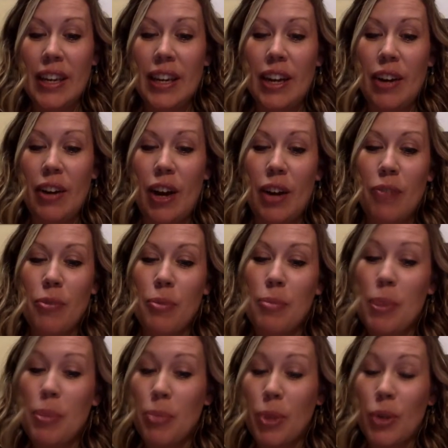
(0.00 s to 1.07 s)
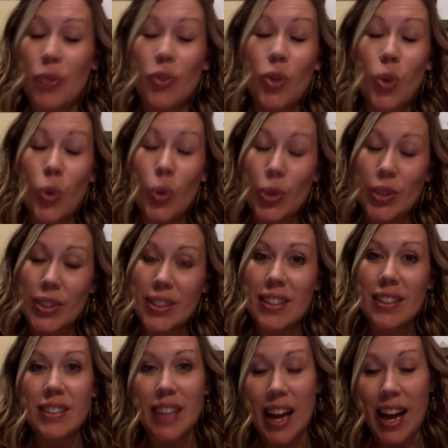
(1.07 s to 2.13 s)
Now, I remember, of course,
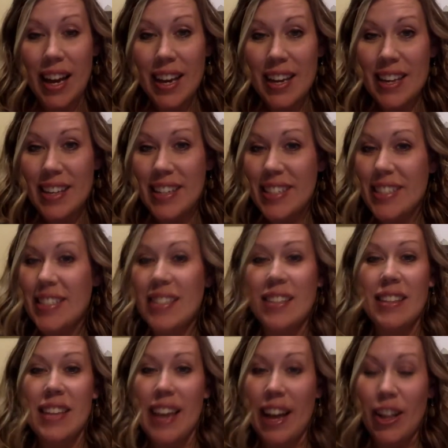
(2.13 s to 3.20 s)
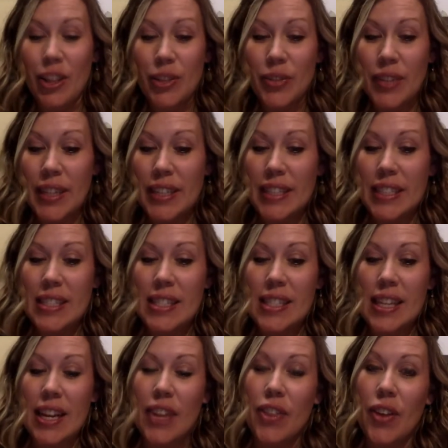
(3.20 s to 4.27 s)
the lions and the elephants,
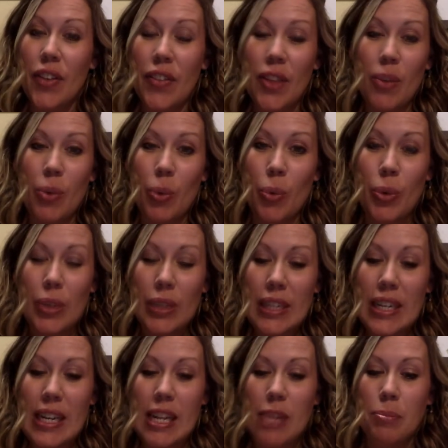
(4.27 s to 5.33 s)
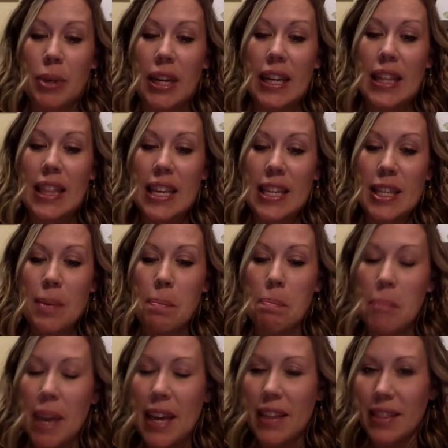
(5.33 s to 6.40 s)
and I thought they were really neat. But I think the
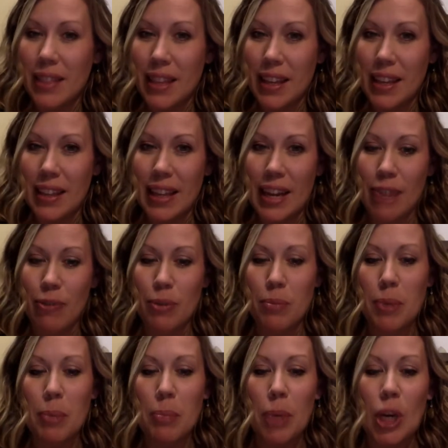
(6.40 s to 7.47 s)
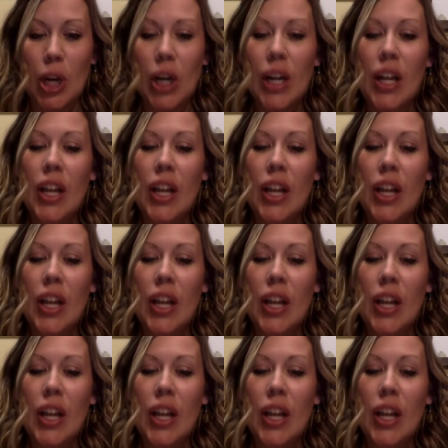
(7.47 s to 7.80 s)
main thing that I remember